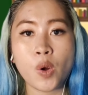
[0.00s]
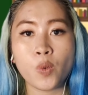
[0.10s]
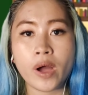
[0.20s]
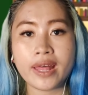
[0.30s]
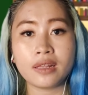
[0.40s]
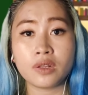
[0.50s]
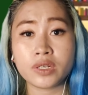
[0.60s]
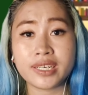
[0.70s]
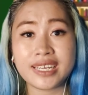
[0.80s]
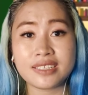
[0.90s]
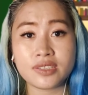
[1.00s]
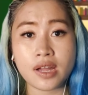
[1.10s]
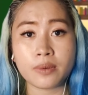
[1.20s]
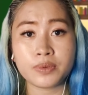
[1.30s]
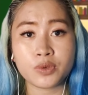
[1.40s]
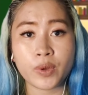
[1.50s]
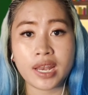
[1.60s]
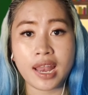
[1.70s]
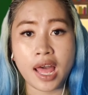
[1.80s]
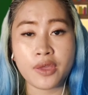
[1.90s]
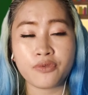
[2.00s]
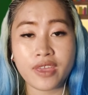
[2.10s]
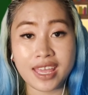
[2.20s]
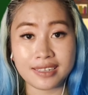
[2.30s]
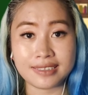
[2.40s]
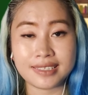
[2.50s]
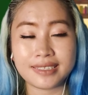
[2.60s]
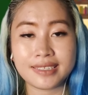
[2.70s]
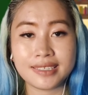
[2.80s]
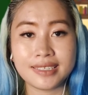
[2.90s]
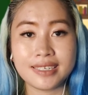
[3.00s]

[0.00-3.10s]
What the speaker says: while learning stops when life ends.